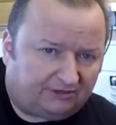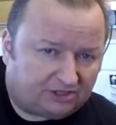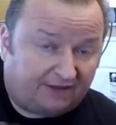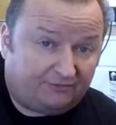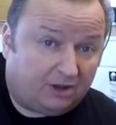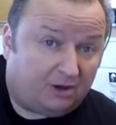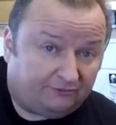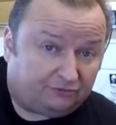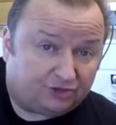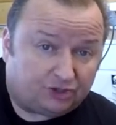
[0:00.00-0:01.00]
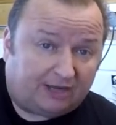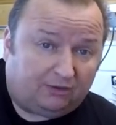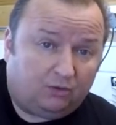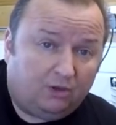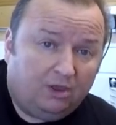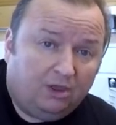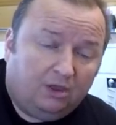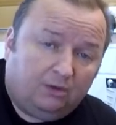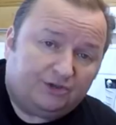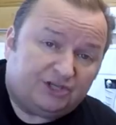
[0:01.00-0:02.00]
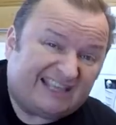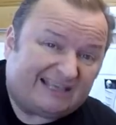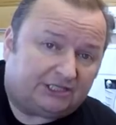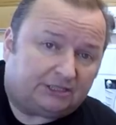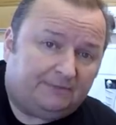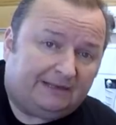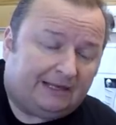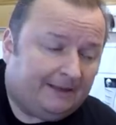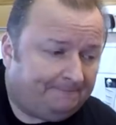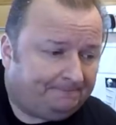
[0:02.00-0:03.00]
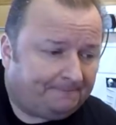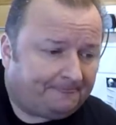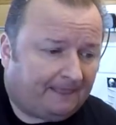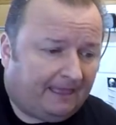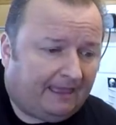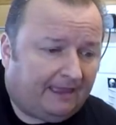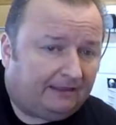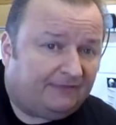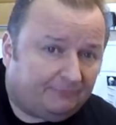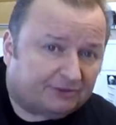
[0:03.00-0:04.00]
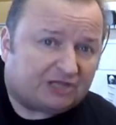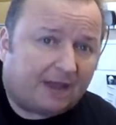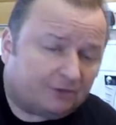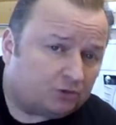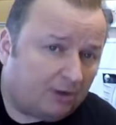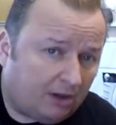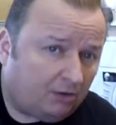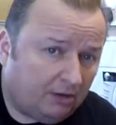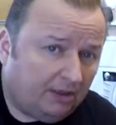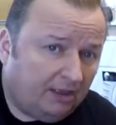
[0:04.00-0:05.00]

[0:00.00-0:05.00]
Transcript: And so if you go over to his channel, which is Essex Mini, and give him a sub as well.